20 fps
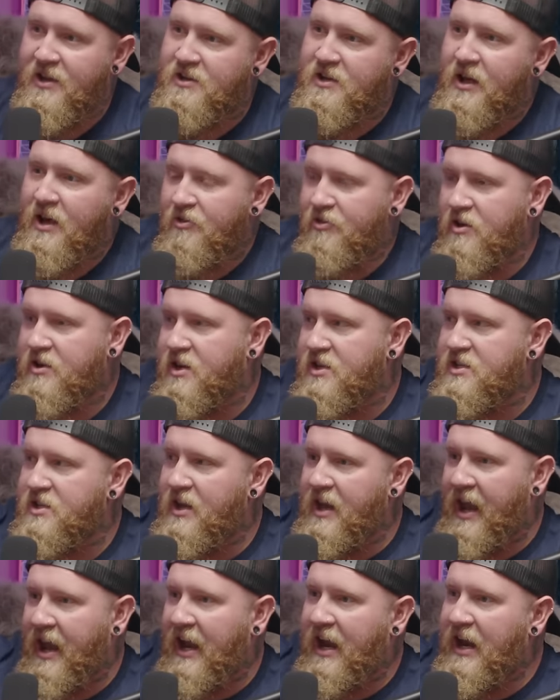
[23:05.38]
And because
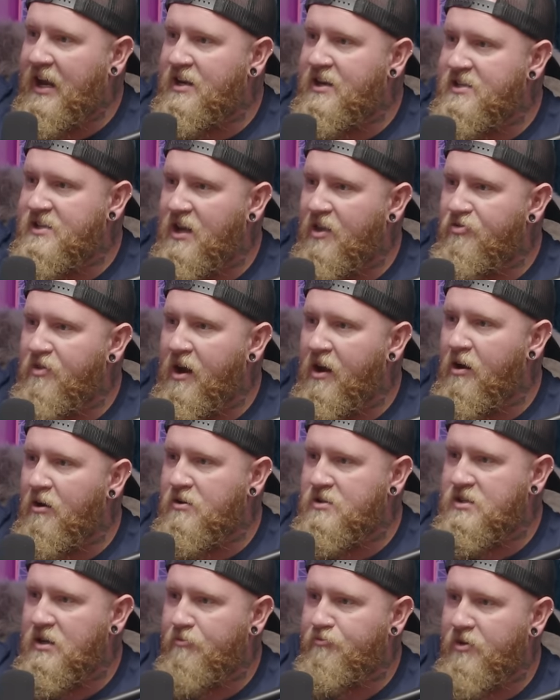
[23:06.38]
the hand is in there or
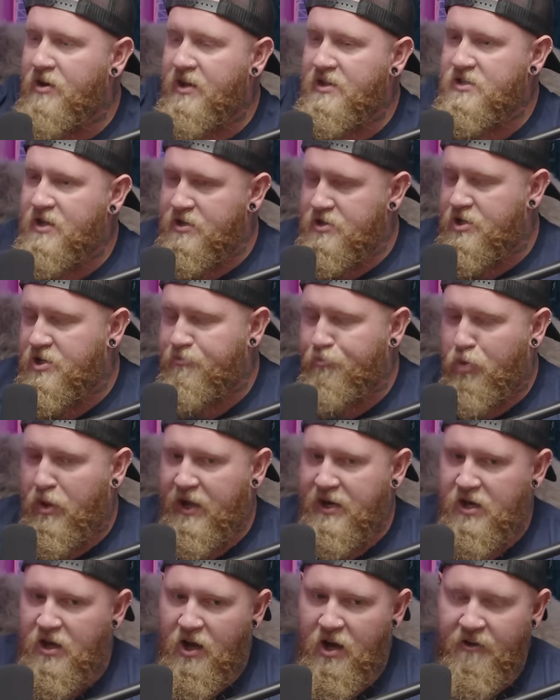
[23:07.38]
something, he's like just
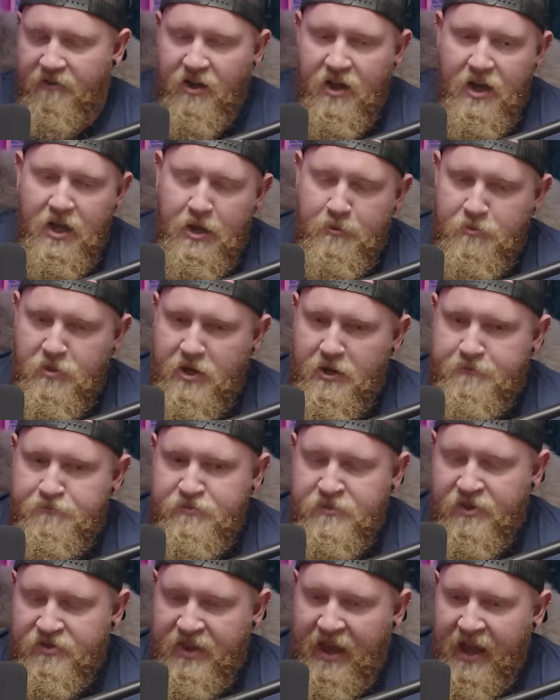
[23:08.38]
playing it off. But
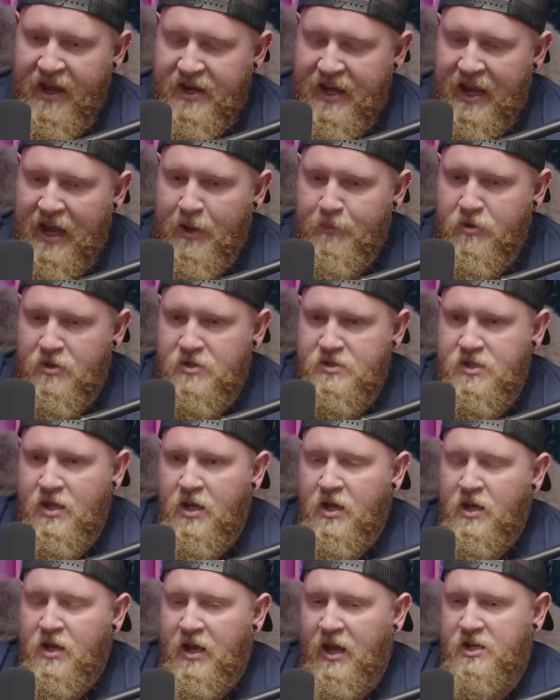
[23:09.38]
that happens.
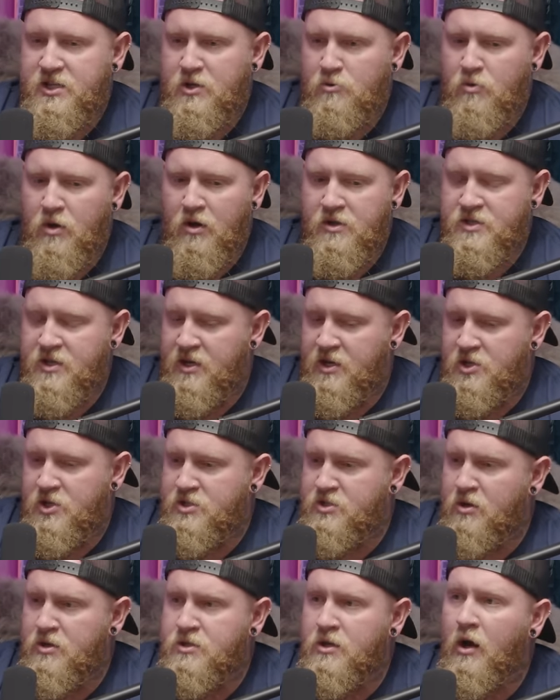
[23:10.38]
And she walks in and
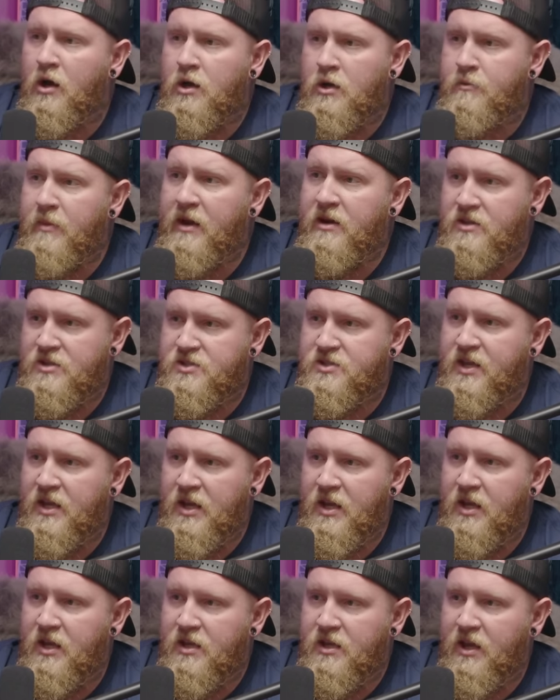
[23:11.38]
just starts talking about his
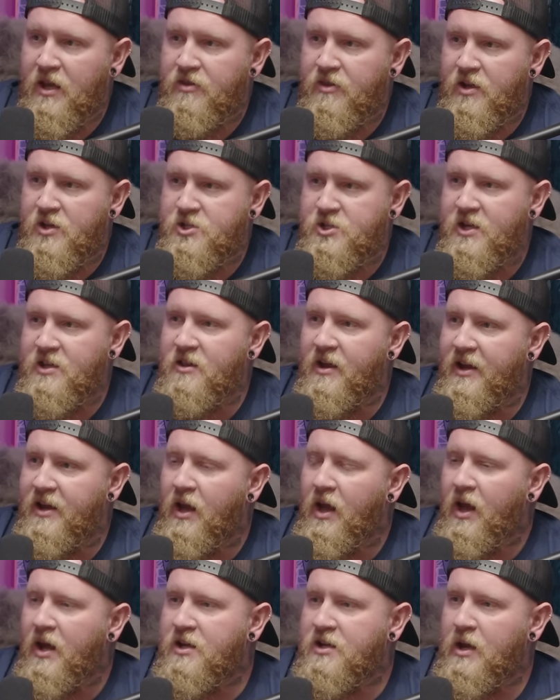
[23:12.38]
dick. And then she like
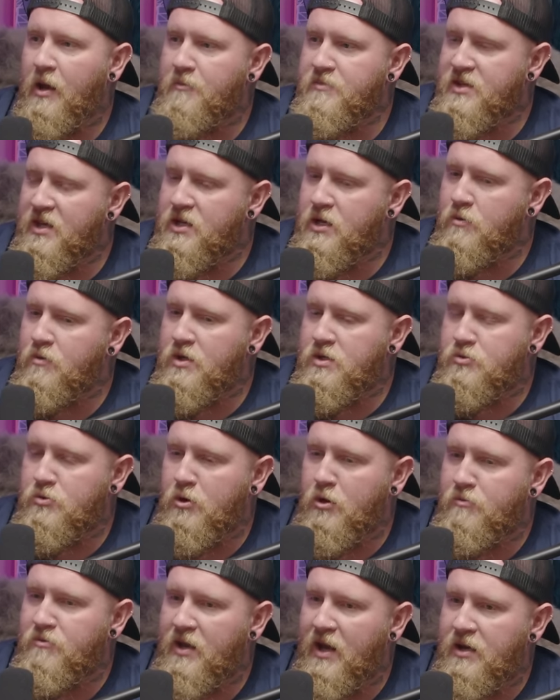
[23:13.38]
comes into his
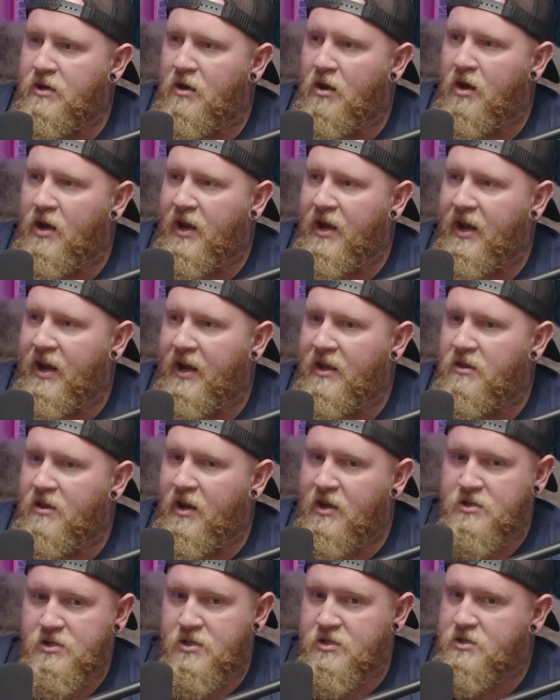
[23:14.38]
room that night and
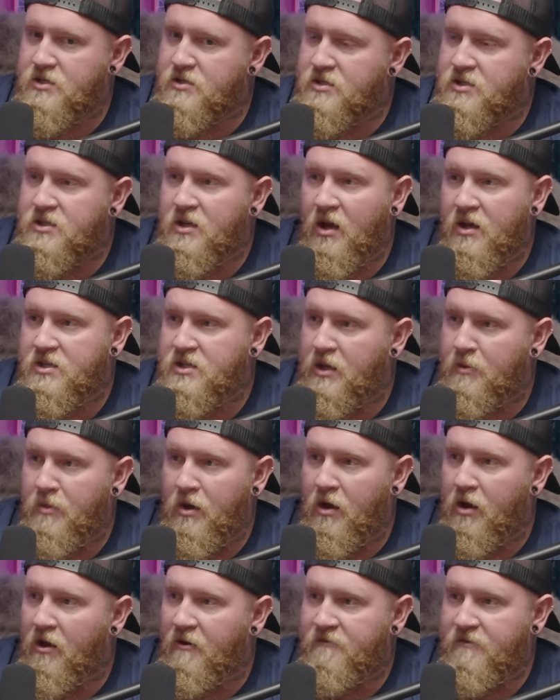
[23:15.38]
like just sucks him
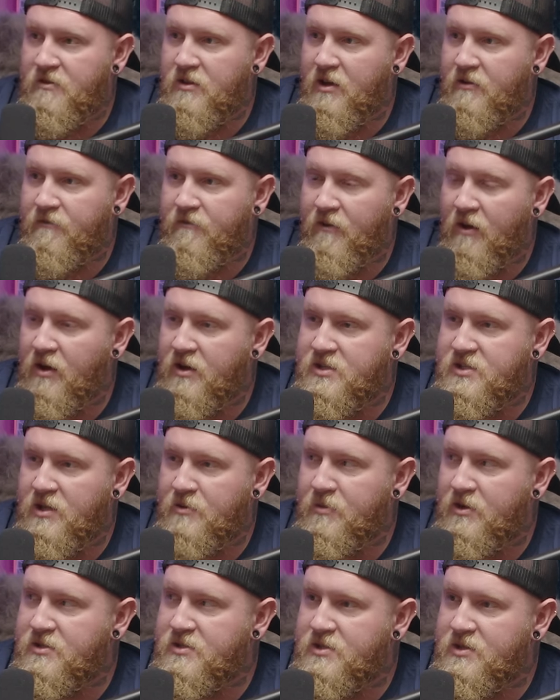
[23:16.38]
off and like fucks
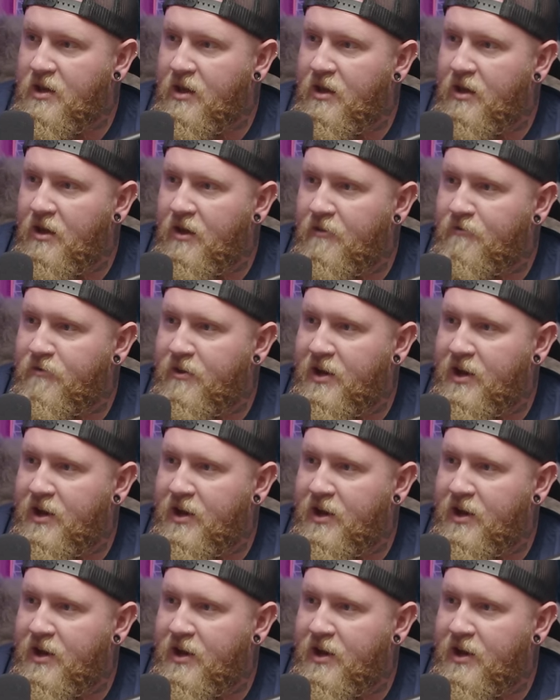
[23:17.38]
him and stuff.